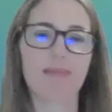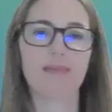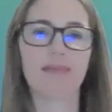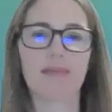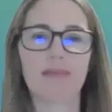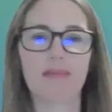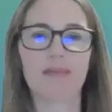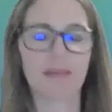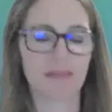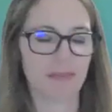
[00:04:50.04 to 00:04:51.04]
how do
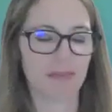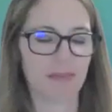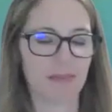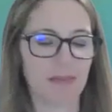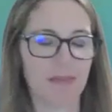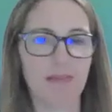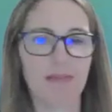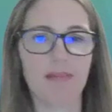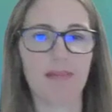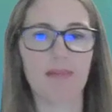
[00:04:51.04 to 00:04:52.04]
we
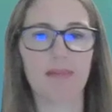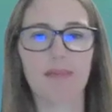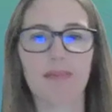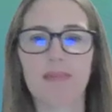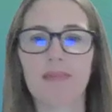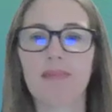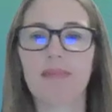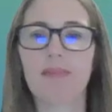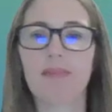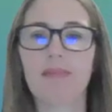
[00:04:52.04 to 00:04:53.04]
make teacher
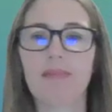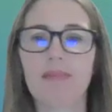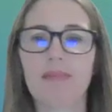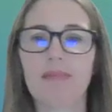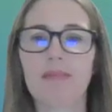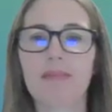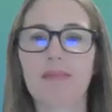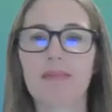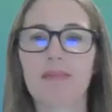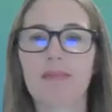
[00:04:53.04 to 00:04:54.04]
salaries more
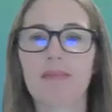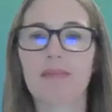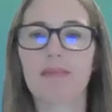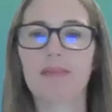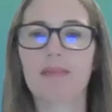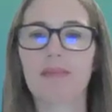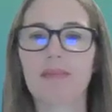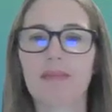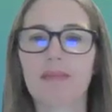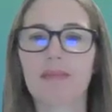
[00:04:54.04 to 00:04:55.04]
competitive so that we
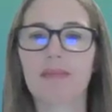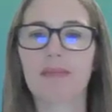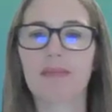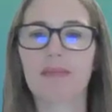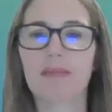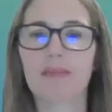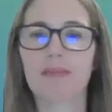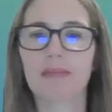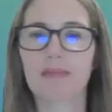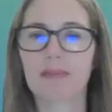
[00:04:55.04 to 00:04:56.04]
can
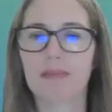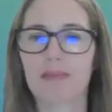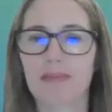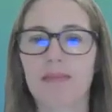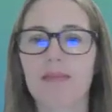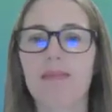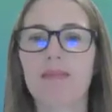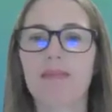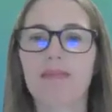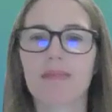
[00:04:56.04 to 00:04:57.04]
continue to
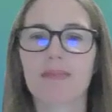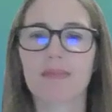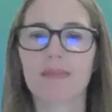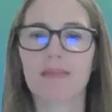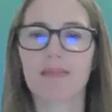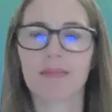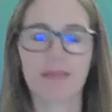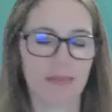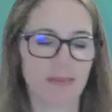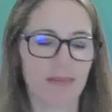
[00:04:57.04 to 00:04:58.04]
attract
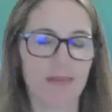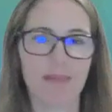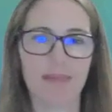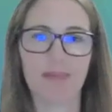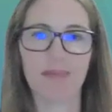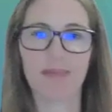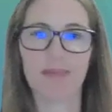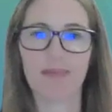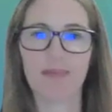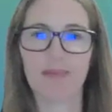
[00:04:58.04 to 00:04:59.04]
the the
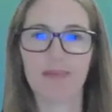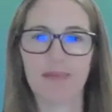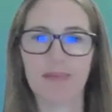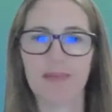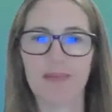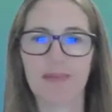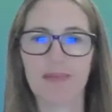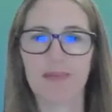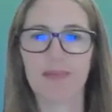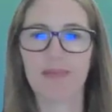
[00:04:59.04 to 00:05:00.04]
best people
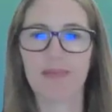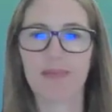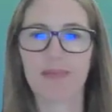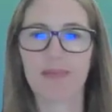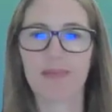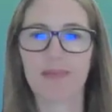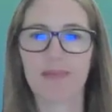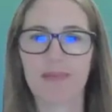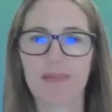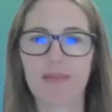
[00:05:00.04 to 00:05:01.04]
that we can
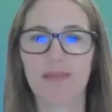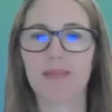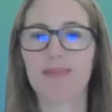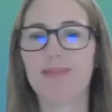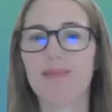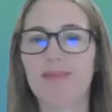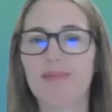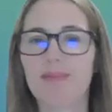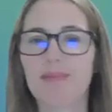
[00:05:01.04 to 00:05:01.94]
get to enter